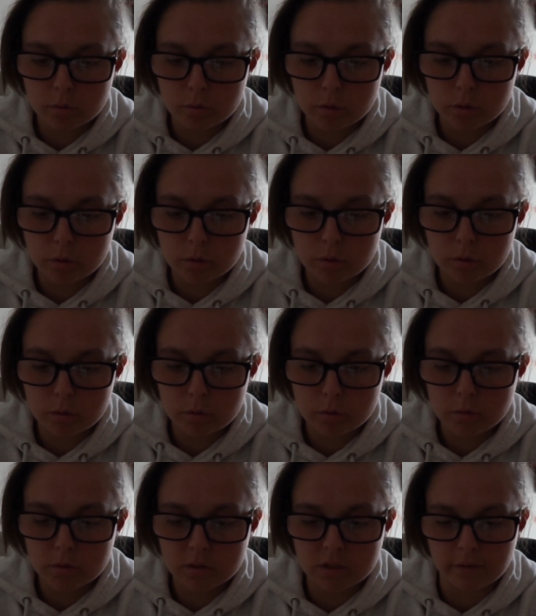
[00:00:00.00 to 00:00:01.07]
do,
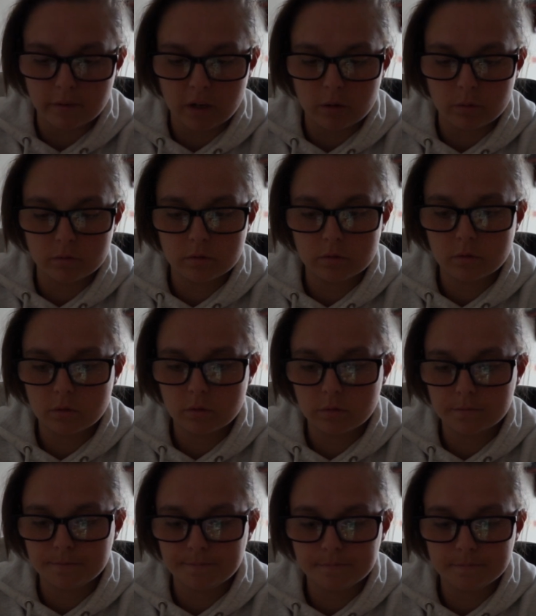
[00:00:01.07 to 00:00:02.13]
seven hours.
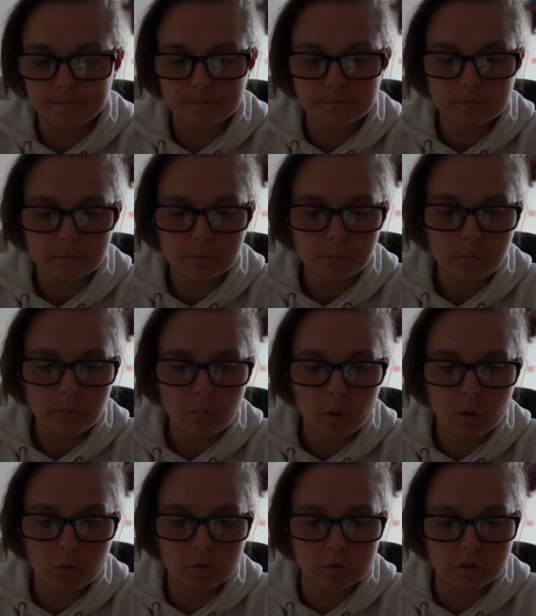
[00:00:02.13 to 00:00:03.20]

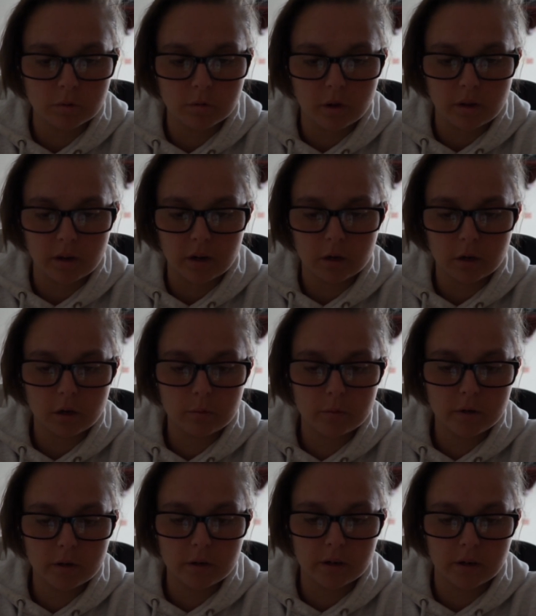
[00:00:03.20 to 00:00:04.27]
Also, I've got that
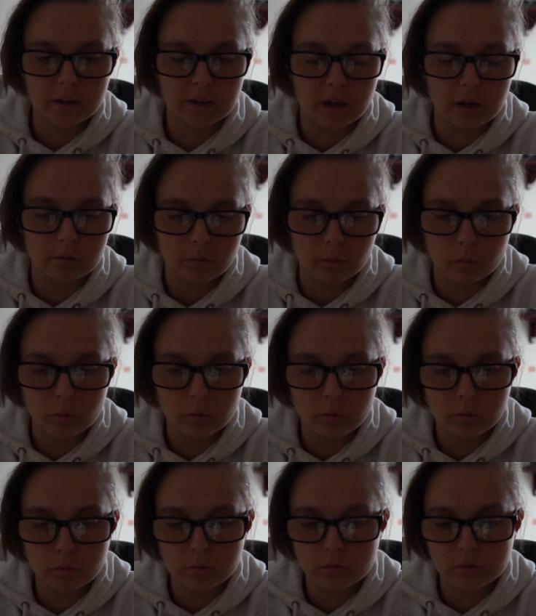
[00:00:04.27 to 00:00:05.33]
going. Get daily
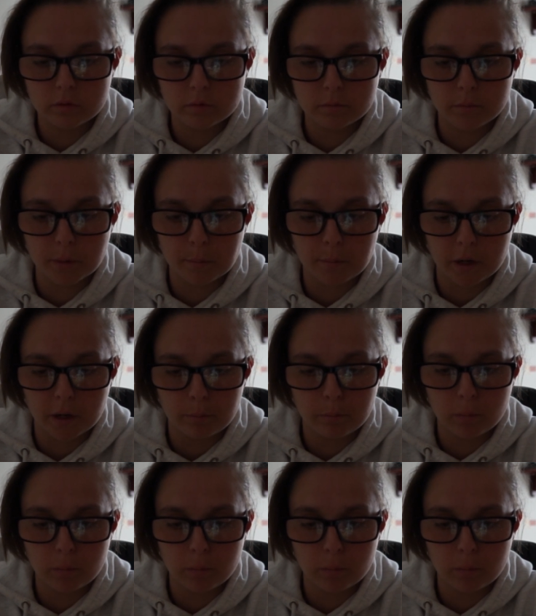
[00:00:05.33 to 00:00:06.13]
rewards. Bing bada